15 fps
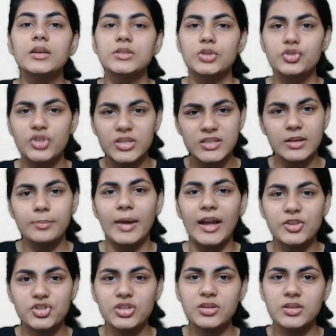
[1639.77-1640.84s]
So just
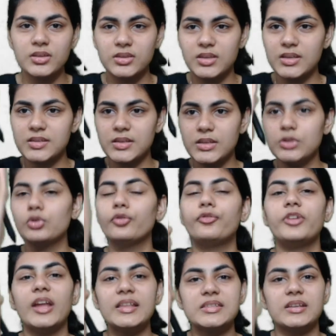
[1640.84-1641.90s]
imagine this
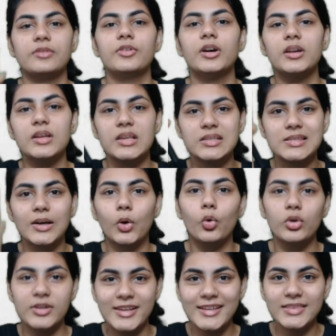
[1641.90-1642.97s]
Euphrates river is the
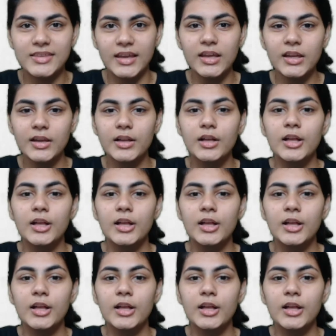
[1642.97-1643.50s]
only thing